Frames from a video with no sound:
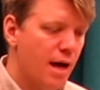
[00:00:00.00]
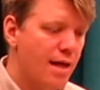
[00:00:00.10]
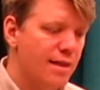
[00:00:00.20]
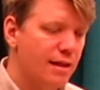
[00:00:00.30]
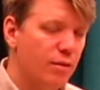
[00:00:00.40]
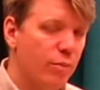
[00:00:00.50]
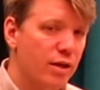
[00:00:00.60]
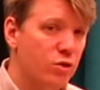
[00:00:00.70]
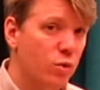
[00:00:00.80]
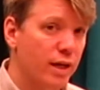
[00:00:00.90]
I think the
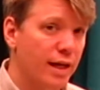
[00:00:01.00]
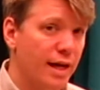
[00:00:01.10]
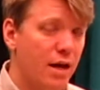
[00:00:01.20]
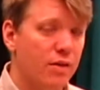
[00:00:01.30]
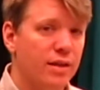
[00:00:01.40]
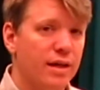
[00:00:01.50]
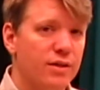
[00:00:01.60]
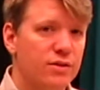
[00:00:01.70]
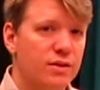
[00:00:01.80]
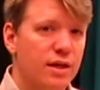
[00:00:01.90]
best way to count
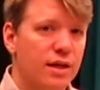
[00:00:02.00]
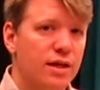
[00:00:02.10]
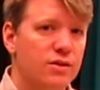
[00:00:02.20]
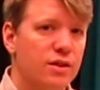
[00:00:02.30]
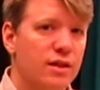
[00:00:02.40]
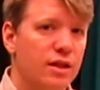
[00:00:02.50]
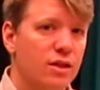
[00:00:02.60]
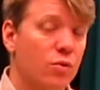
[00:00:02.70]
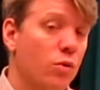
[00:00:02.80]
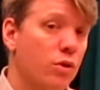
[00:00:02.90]
this is to think
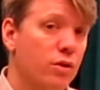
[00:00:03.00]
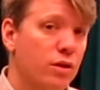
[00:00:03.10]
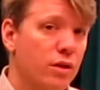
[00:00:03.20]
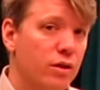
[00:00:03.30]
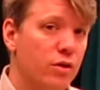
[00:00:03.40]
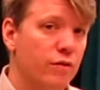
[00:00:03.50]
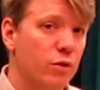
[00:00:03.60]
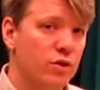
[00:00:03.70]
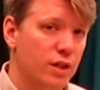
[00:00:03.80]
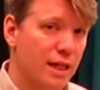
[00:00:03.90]
of the word
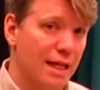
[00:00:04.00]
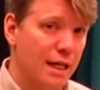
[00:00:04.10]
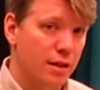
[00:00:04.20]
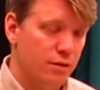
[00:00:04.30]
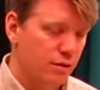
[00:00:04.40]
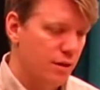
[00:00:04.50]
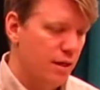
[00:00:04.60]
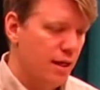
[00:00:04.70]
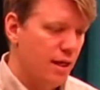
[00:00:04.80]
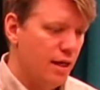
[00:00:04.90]
university.
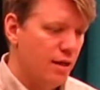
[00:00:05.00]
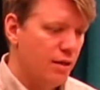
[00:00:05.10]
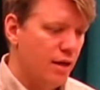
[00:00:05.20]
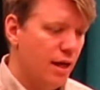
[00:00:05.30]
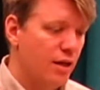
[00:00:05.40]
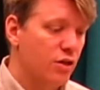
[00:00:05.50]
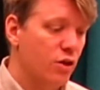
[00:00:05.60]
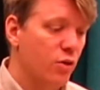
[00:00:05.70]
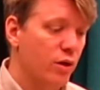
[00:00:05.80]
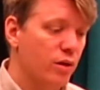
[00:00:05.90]
And you're
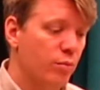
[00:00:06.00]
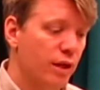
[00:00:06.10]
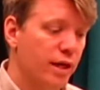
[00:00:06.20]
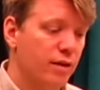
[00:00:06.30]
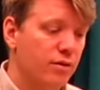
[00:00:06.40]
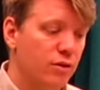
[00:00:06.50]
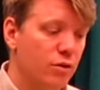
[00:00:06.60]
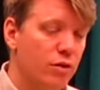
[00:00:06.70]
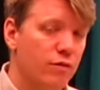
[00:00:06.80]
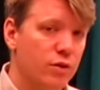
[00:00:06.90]
going to play
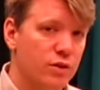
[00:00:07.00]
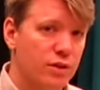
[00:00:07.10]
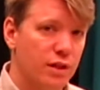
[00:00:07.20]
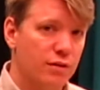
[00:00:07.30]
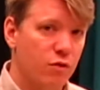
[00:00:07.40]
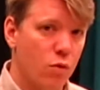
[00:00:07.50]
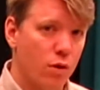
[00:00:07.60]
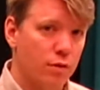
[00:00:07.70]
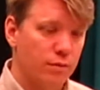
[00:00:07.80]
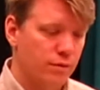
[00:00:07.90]
university
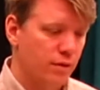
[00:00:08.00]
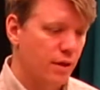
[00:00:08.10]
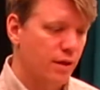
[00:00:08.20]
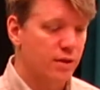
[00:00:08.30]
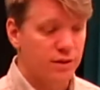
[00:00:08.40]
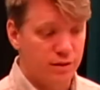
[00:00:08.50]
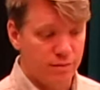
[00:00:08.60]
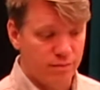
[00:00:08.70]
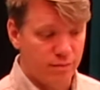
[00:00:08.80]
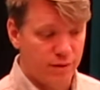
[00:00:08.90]
4, because
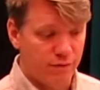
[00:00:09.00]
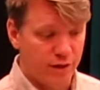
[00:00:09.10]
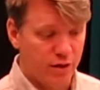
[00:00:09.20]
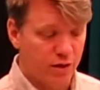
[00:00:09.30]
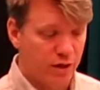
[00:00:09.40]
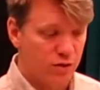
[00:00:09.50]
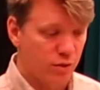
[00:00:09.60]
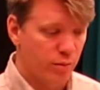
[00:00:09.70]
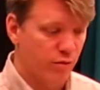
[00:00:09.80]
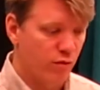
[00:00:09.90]
the figure ends
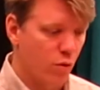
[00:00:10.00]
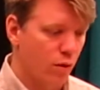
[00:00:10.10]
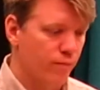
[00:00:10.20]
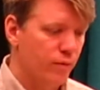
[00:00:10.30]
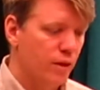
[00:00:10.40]
on beat 4.